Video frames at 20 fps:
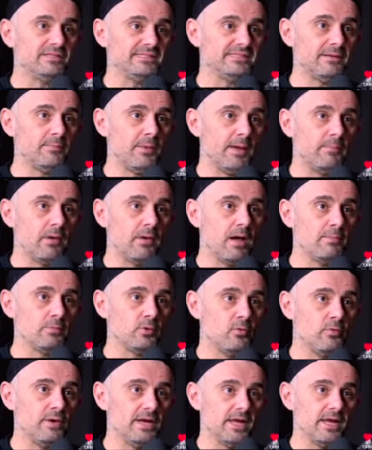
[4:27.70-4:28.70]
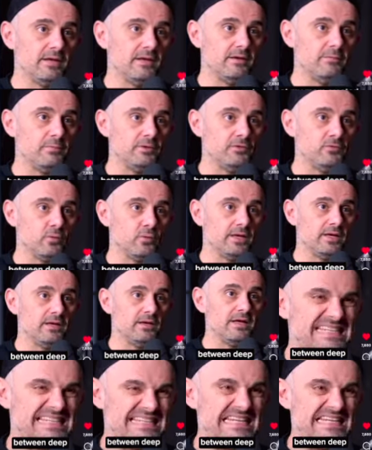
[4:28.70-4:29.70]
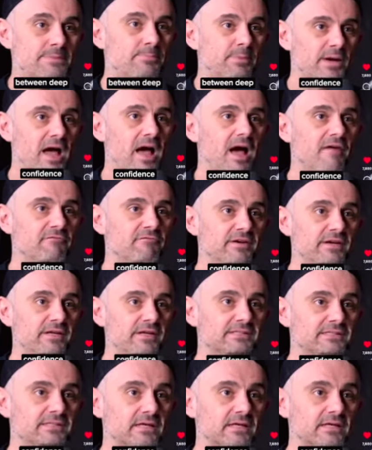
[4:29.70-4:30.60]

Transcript: that my mom created between deep confidence,